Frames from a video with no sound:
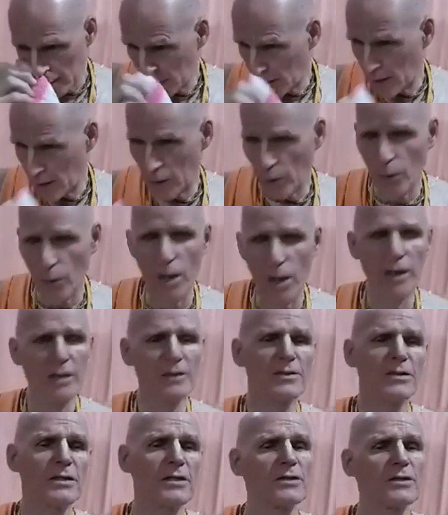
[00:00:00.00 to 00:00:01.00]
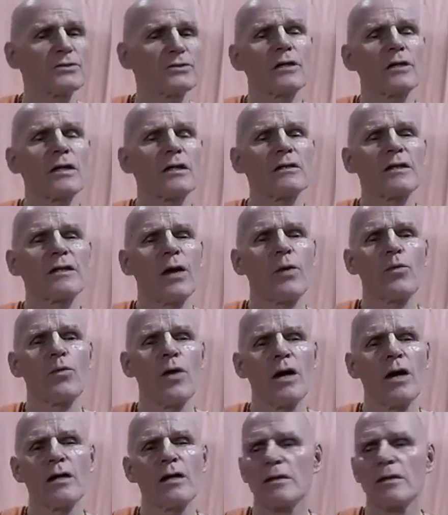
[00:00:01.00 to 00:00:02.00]
qualities that
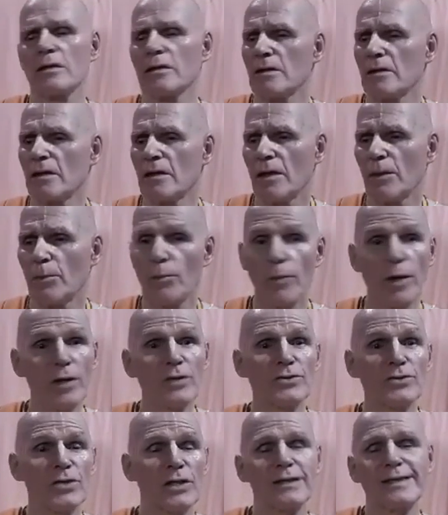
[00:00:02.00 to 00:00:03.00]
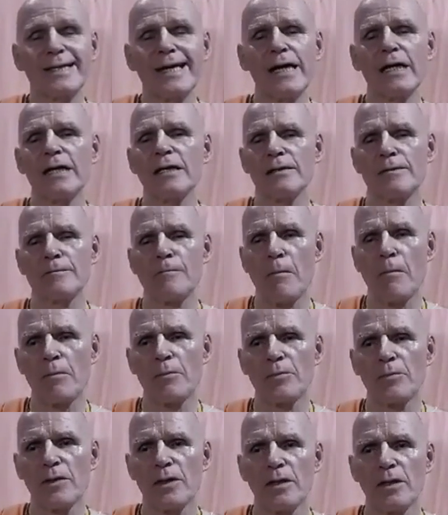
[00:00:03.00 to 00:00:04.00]
one must attain
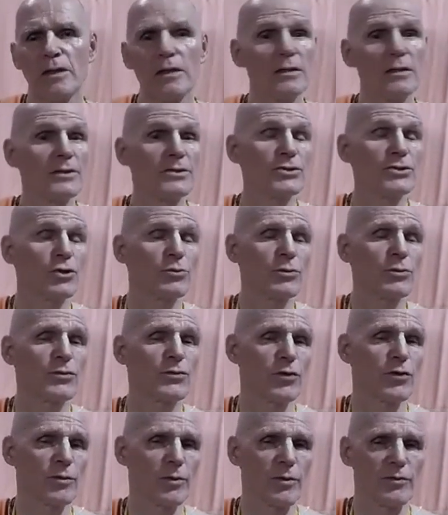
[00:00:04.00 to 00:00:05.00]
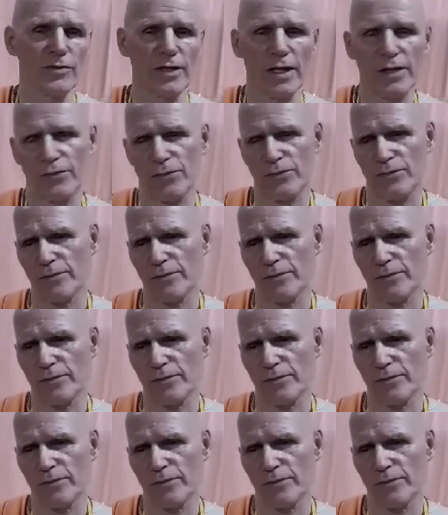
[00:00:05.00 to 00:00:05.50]
in this human form of life.